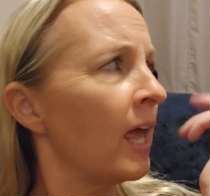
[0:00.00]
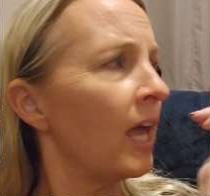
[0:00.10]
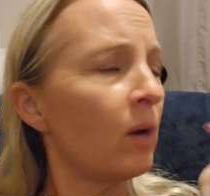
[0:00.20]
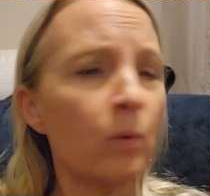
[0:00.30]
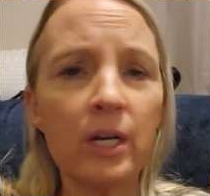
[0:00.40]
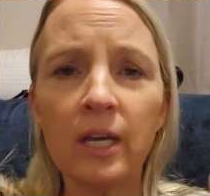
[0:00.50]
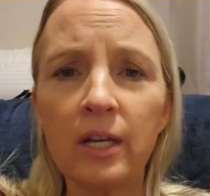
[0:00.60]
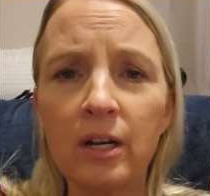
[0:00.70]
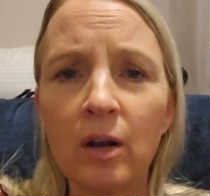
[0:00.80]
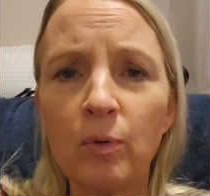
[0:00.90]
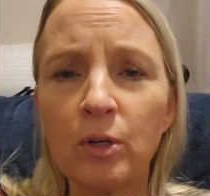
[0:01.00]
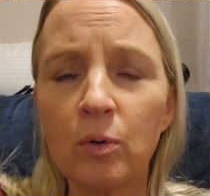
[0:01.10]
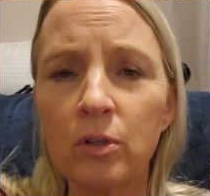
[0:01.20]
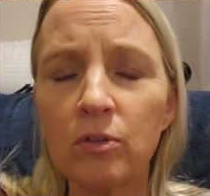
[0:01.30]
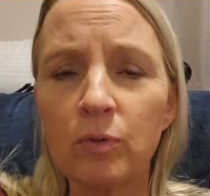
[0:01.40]
And I went ahead and I
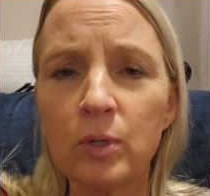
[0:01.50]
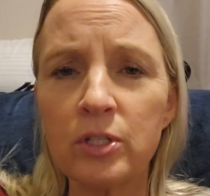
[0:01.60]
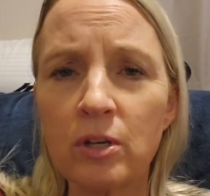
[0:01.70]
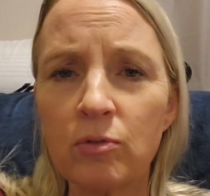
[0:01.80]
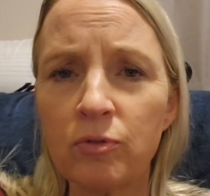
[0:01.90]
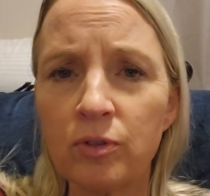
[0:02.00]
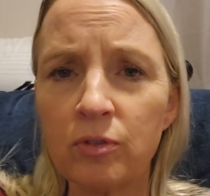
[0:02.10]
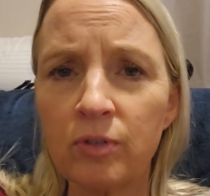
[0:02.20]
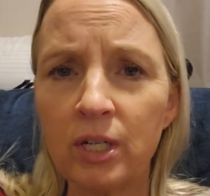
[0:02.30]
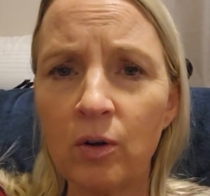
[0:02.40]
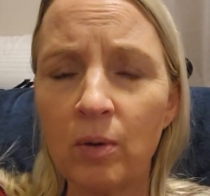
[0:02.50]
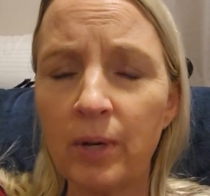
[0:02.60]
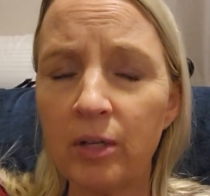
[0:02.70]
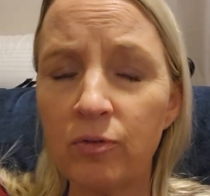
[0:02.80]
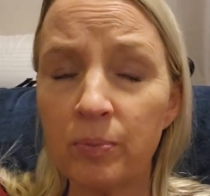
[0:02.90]
recorded the voiceover for the video I'm
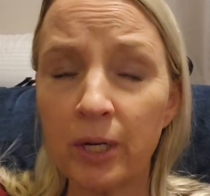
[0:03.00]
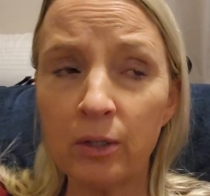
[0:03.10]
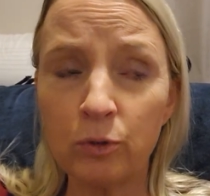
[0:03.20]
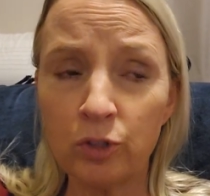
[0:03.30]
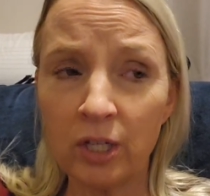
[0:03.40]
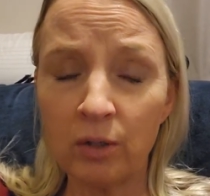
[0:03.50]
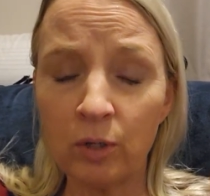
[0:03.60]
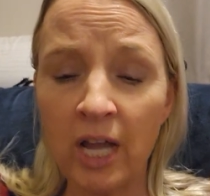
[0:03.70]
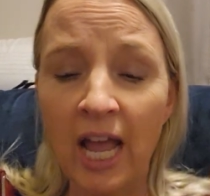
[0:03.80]
making for my other channel.